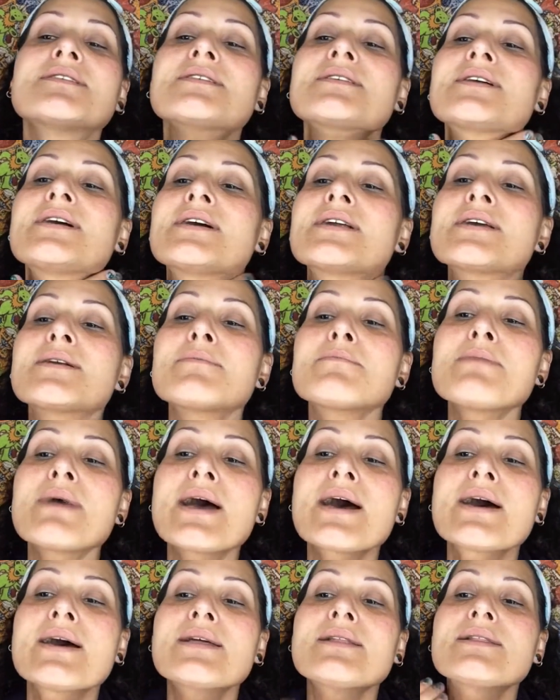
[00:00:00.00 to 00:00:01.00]
got it
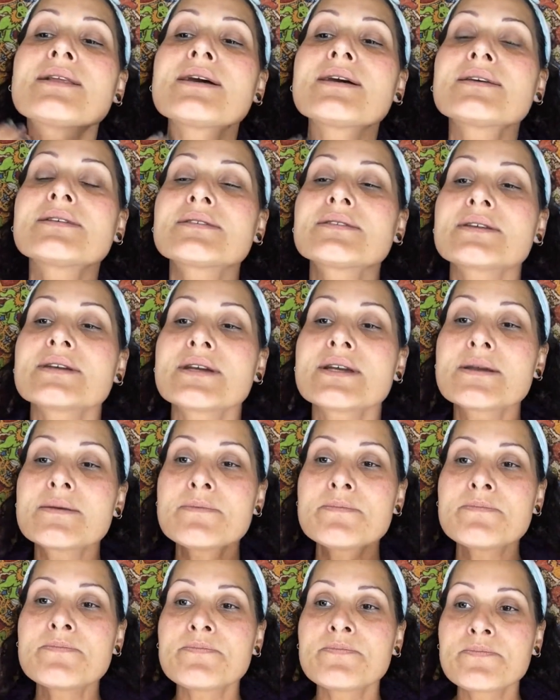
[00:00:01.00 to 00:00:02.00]
bad last
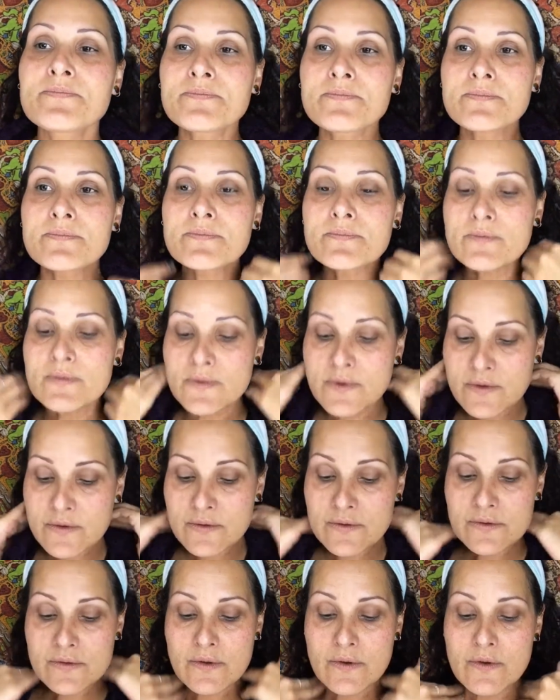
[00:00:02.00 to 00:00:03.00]
time.
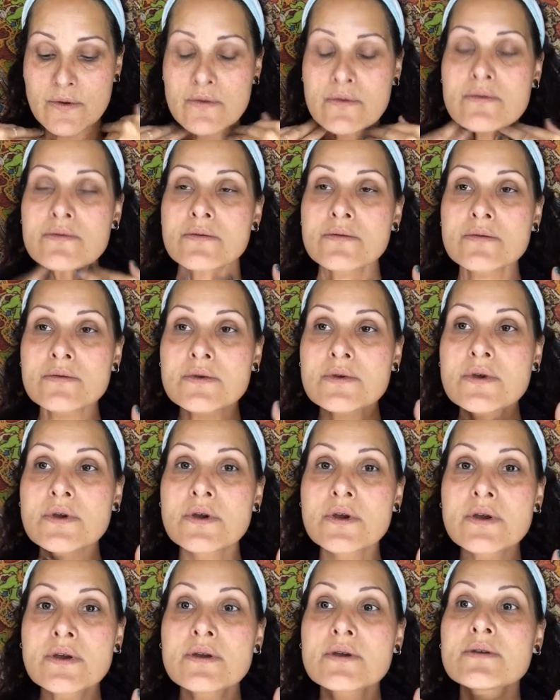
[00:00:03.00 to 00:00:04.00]
So,
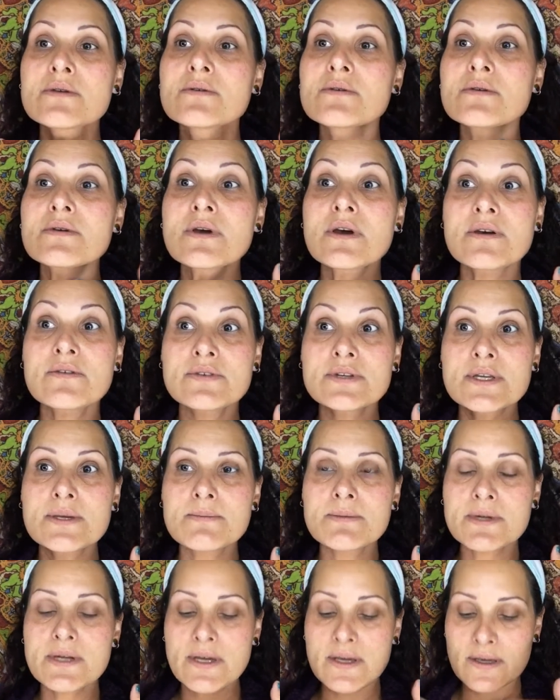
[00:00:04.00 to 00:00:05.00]
I'll have to
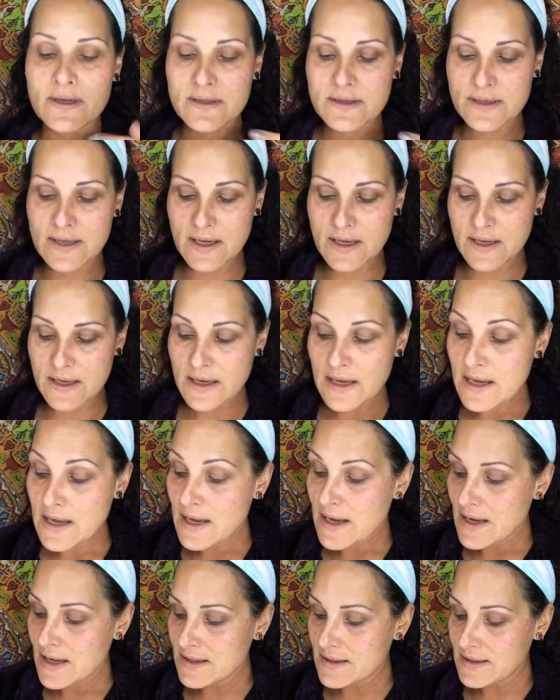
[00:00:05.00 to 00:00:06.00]
keep an eye on that.
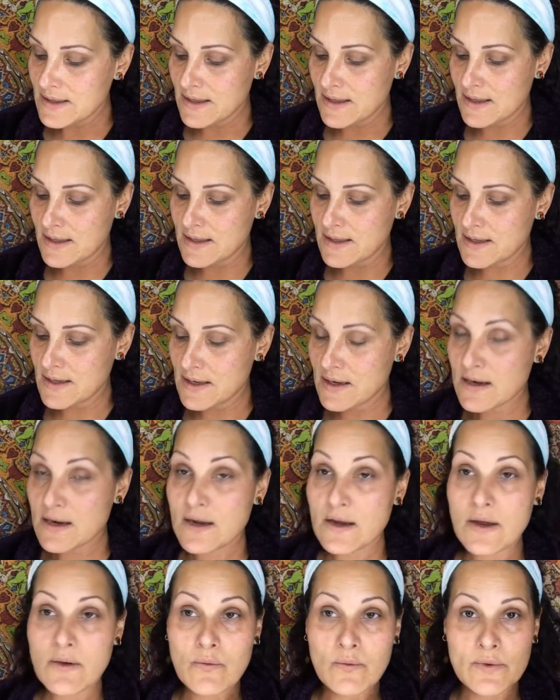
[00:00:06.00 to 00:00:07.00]
And then
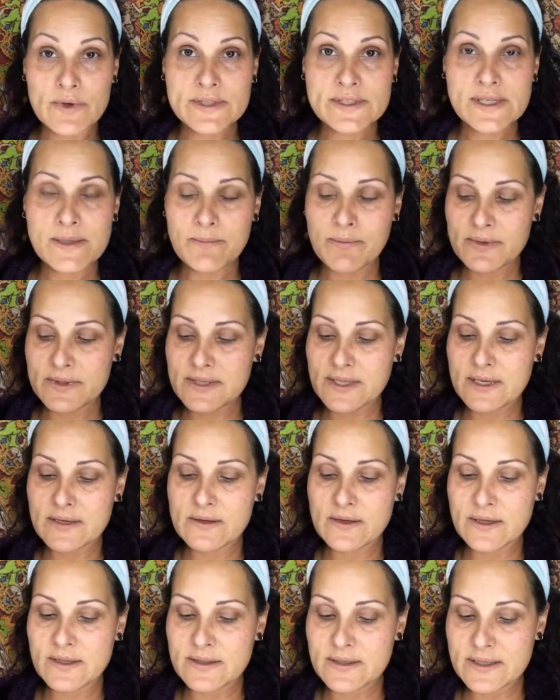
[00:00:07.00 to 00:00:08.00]
once I put that
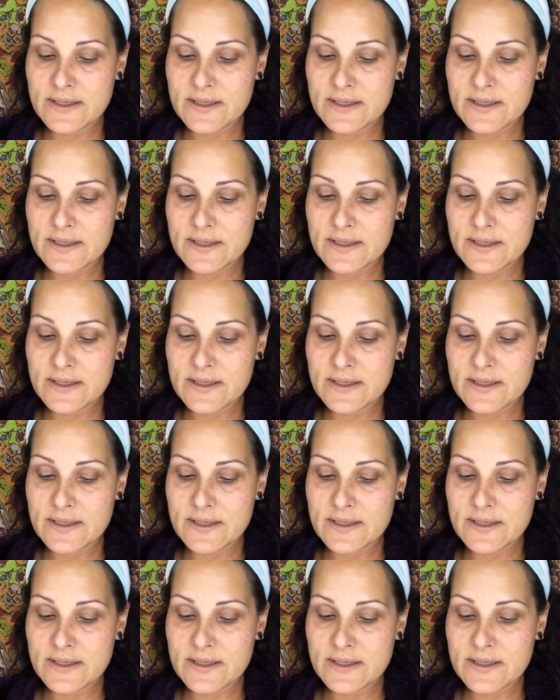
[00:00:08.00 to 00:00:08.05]
on,